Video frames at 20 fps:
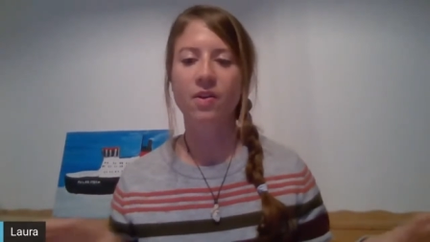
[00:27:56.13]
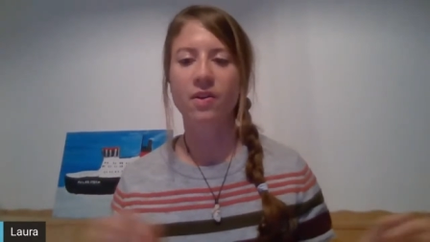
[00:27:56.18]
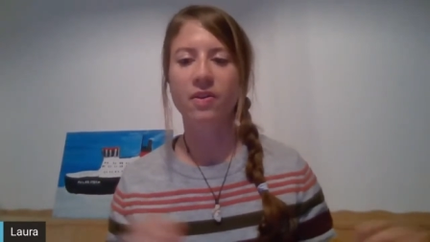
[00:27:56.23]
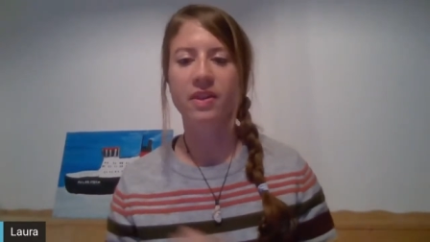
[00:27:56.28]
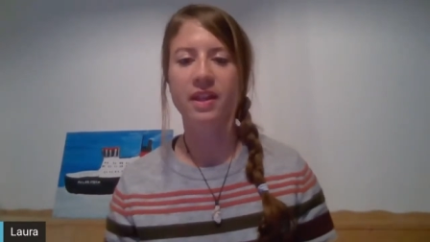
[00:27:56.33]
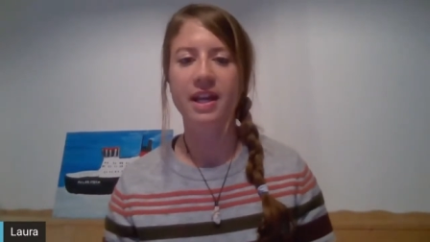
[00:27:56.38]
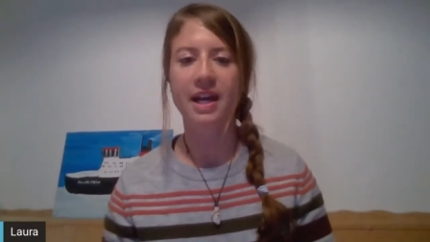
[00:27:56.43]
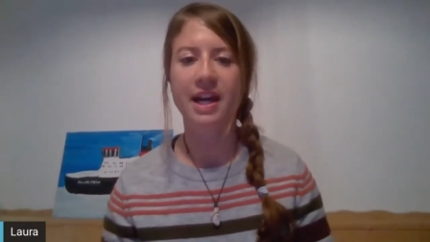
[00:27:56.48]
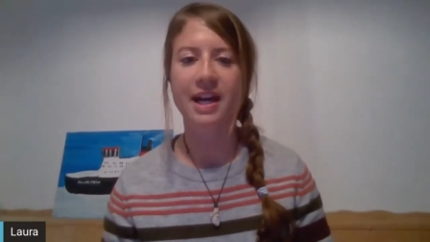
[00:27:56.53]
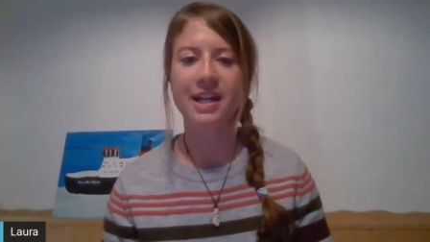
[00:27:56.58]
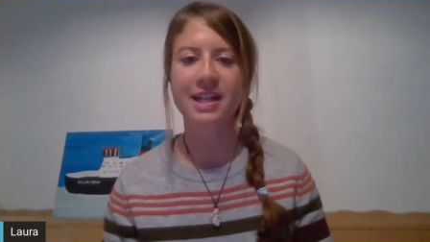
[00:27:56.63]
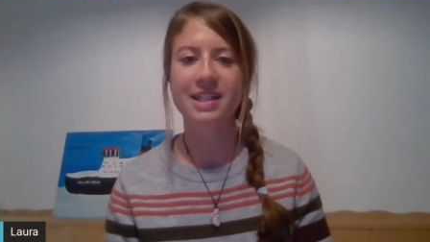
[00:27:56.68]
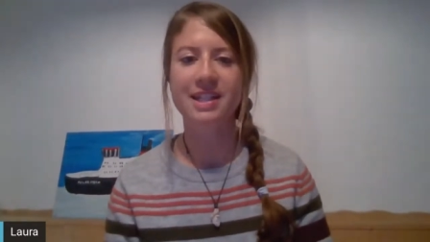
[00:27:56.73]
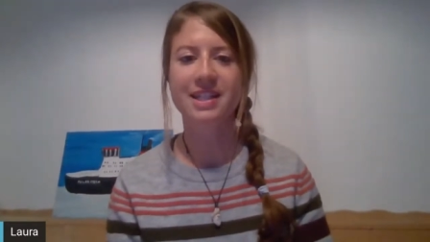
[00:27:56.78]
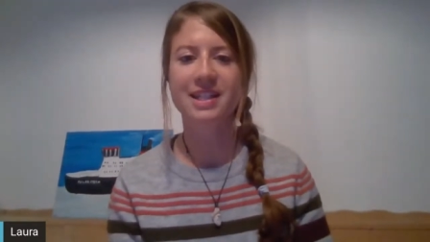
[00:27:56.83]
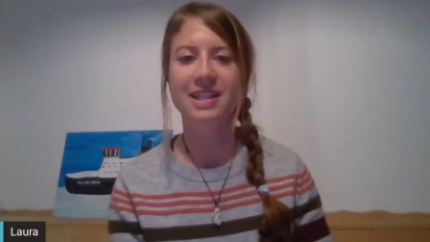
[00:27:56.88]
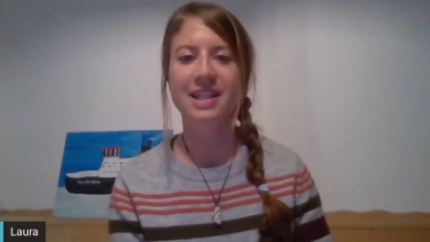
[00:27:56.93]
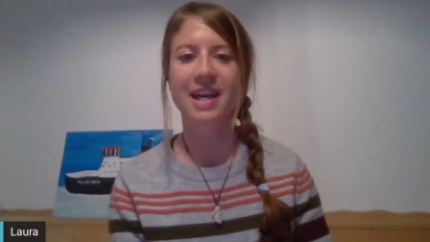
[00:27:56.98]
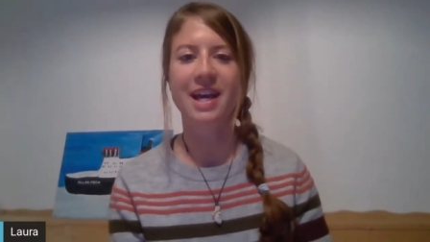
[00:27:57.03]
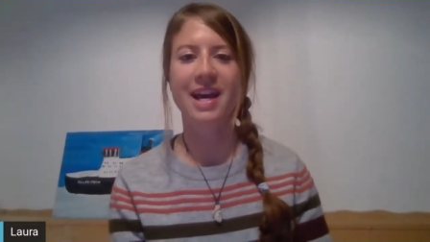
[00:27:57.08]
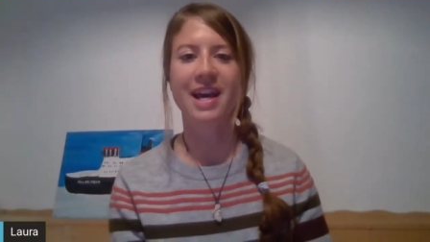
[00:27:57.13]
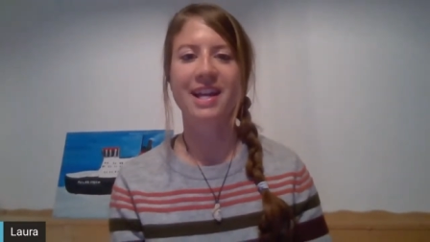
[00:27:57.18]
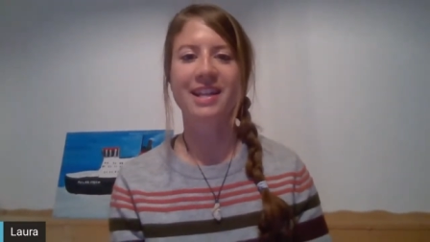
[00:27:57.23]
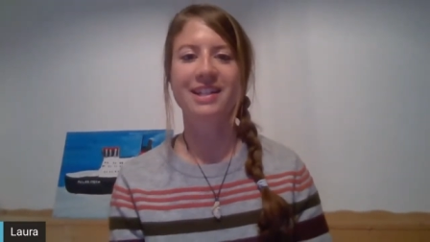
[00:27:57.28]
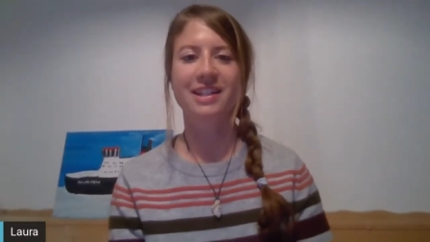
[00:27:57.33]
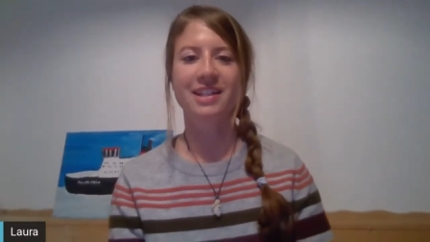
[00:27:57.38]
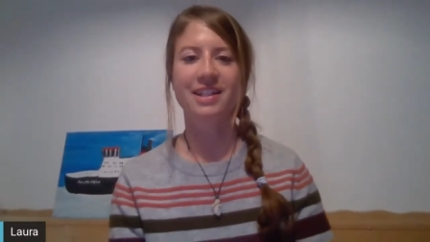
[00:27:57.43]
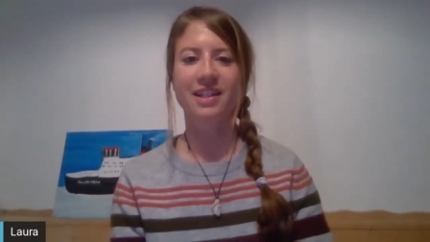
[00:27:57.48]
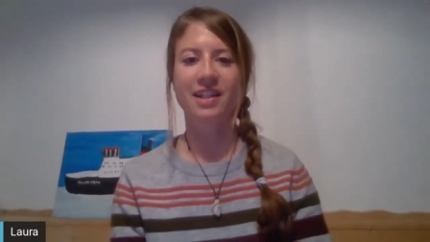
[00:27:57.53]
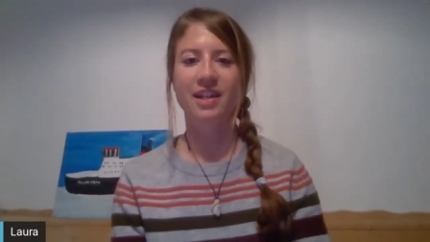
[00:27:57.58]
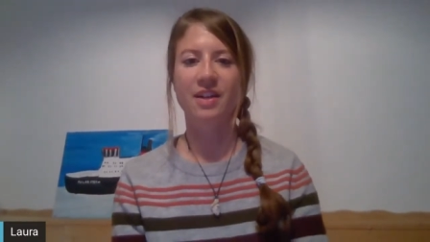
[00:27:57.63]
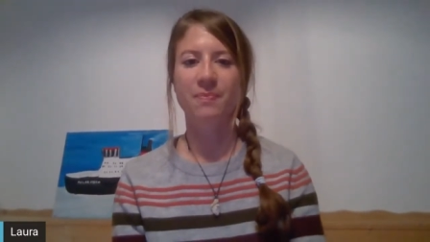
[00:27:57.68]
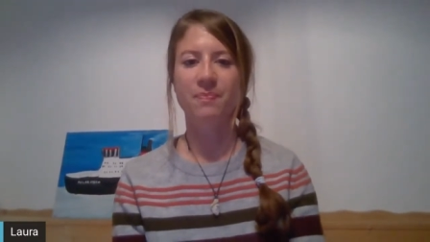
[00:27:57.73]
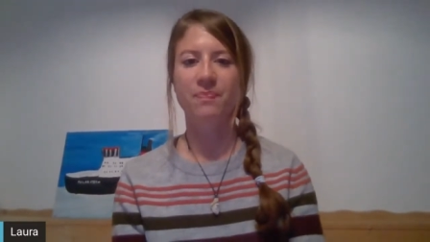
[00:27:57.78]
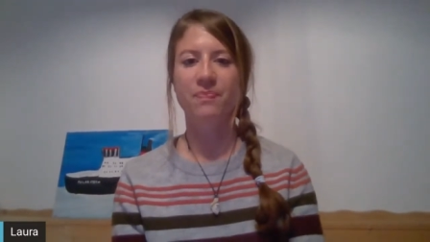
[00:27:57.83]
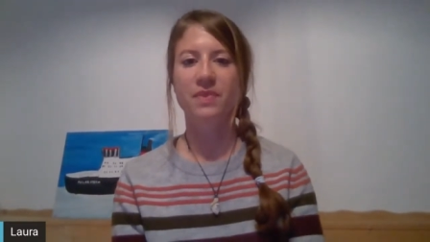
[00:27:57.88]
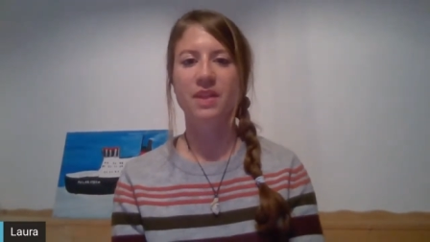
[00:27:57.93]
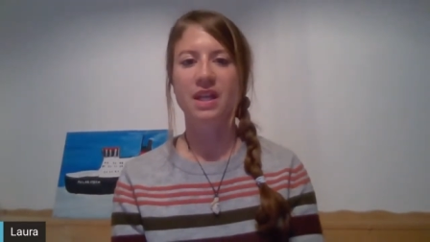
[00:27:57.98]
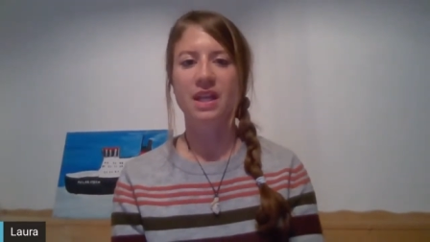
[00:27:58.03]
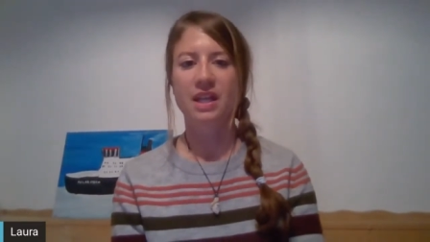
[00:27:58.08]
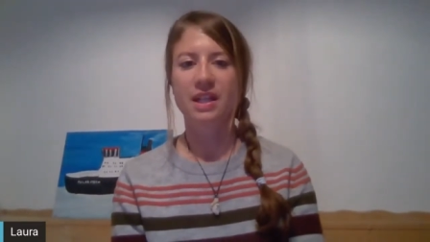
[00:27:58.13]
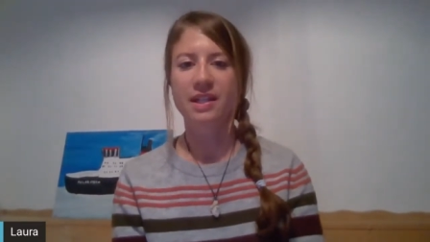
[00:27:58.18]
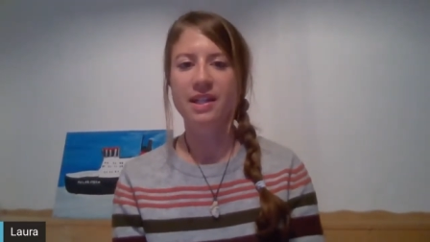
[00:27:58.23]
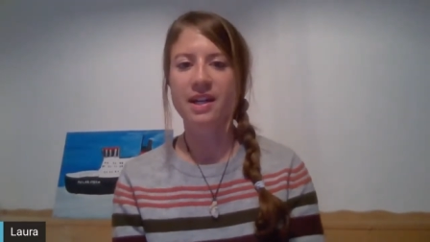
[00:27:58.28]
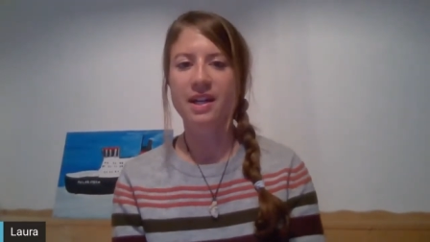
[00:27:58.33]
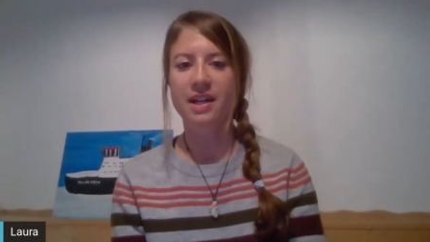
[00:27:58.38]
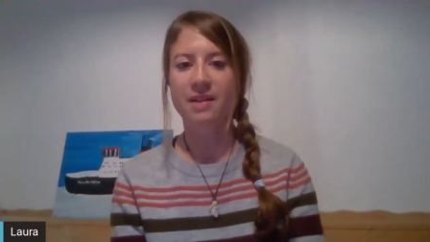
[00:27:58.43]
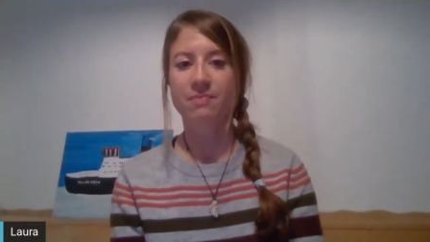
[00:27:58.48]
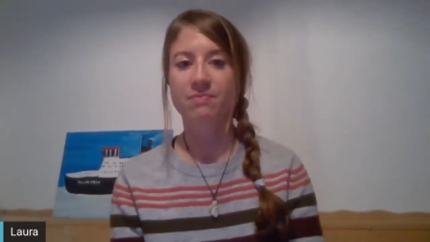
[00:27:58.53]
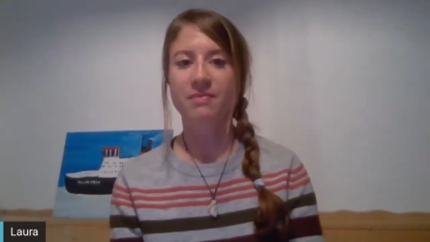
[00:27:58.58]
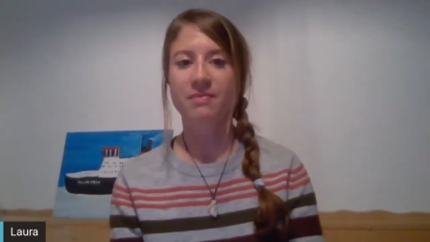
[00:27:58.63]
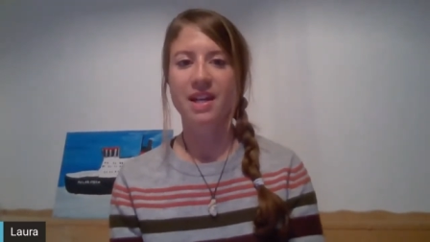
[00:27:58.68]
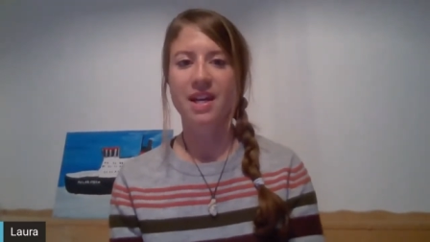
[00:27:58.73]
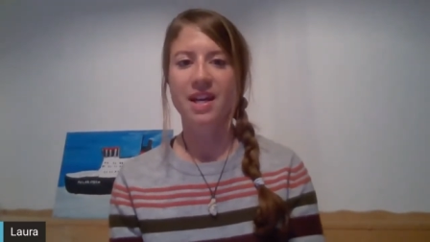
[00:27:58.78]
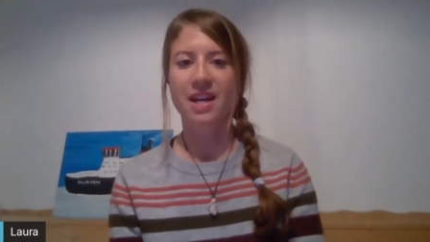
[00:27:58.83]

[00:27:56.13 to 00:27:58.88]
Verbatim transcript: on the ice. And um, yeah.